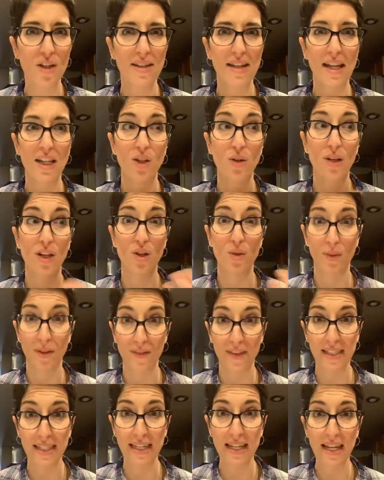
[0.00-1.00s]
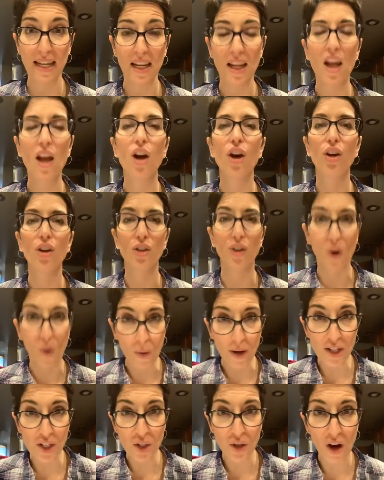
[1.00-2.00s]
and you need to revisit it, go
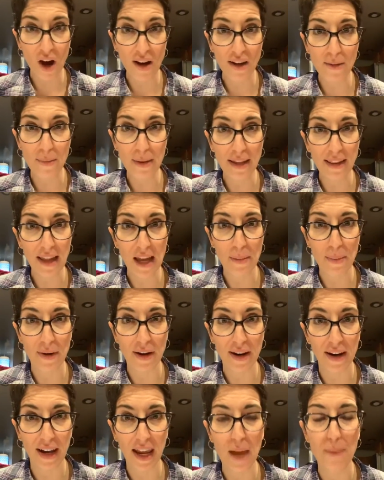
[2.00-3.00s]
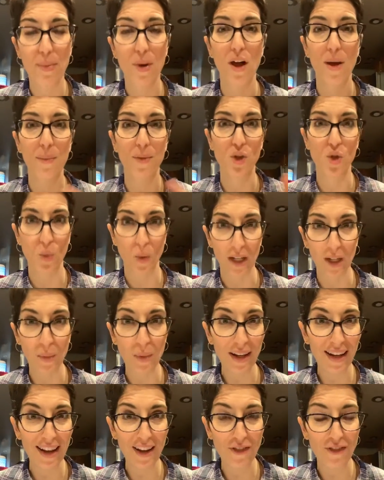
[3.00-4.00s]
into your on-demand library and pull up the
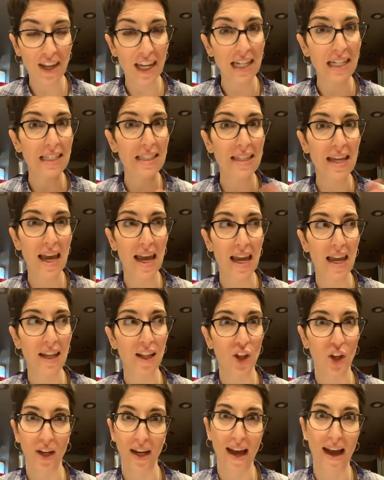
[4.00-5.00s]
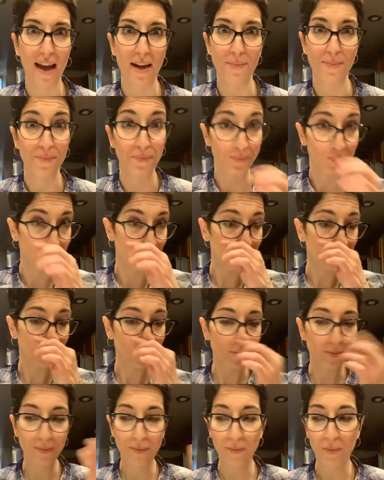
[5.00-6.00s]
21 day fix and look at
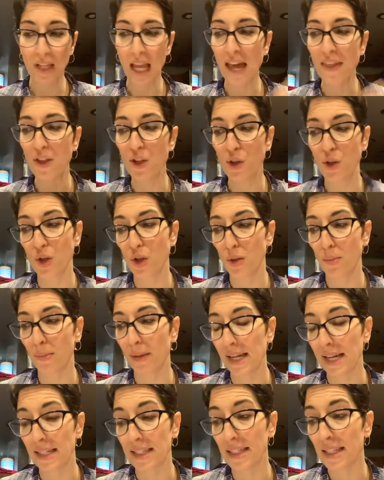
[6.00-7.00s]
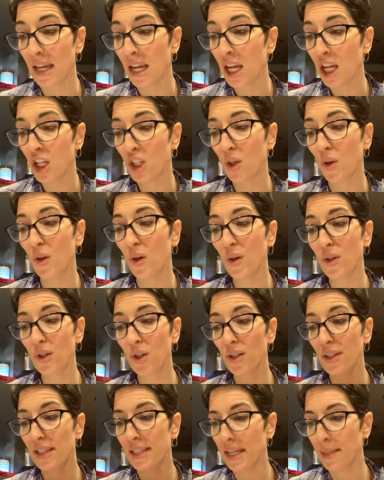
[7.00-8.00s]
the nutrition plans. So those
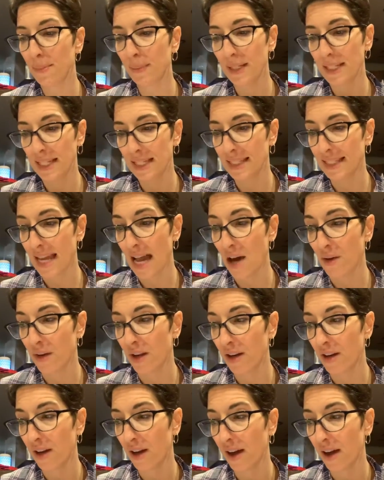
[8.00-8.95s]
are deeply discounted